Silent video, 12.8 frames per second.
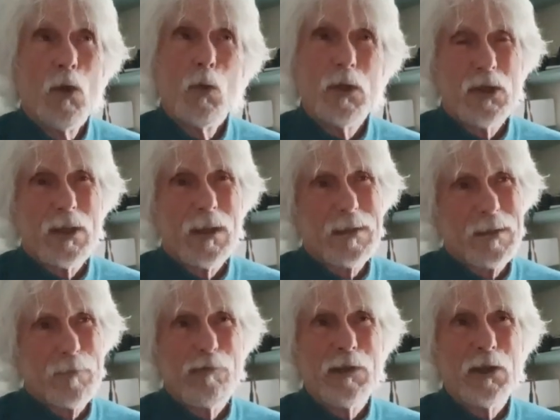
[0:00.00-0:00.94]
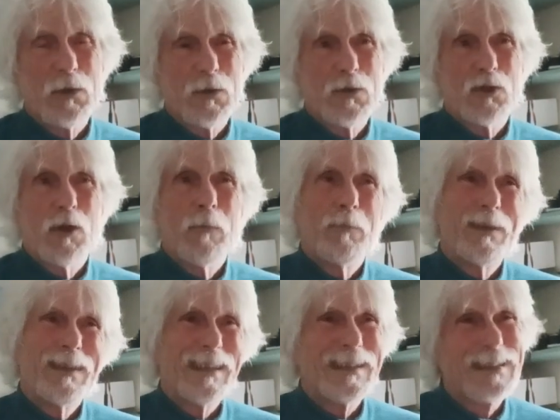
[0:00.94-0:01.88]
which does pretty good job,
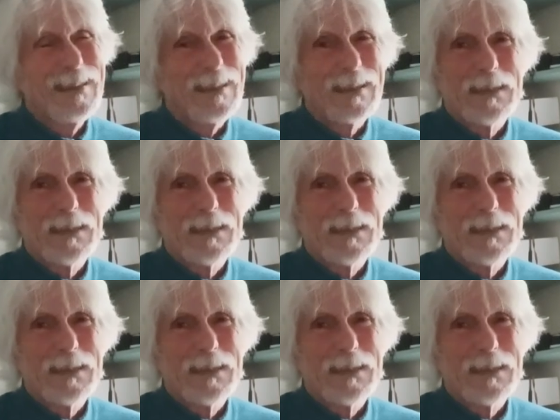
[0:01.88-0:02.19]
but it, it